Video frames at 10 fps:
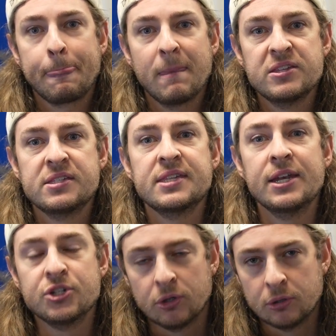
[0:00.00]

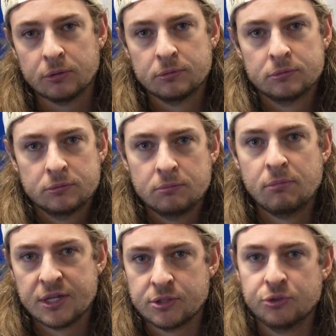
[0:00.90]
center
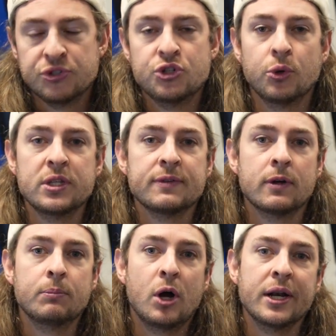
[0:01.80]
muscles and joints of
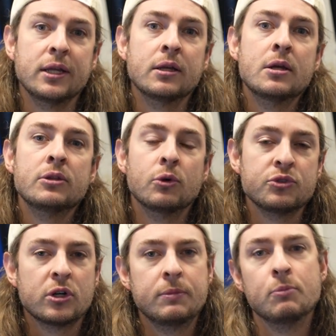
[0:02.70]
our body, those
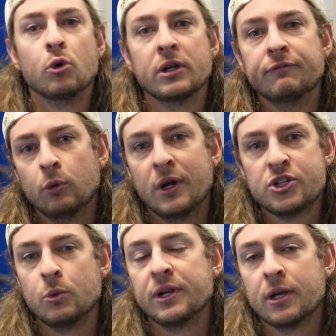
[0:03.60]
are going to be more
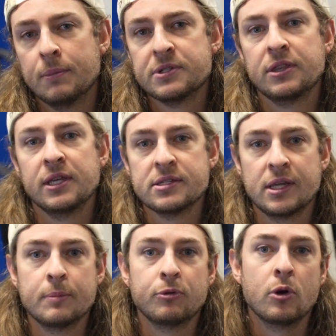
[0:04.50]
influential when it comes to things
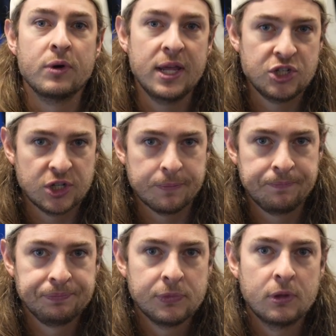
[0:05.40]
like pronation.
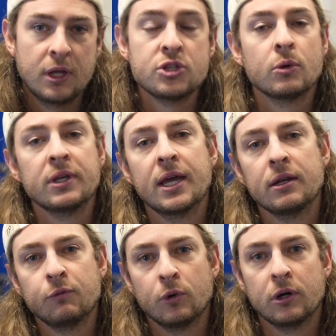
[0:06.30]
And so again,
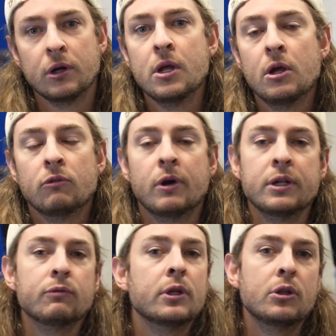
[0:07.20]
if we're
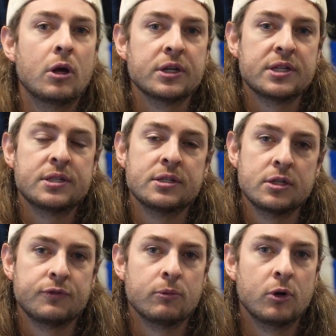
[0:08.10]
running really long
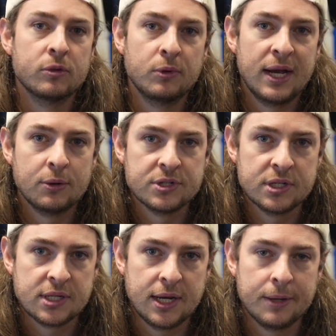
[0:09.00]
distances for multiple hours at
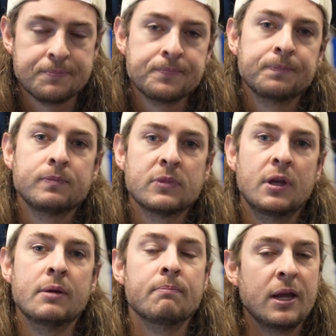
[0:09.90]
a time,
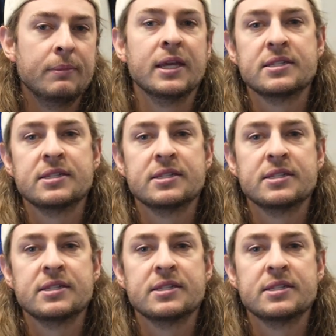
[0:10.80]
it might make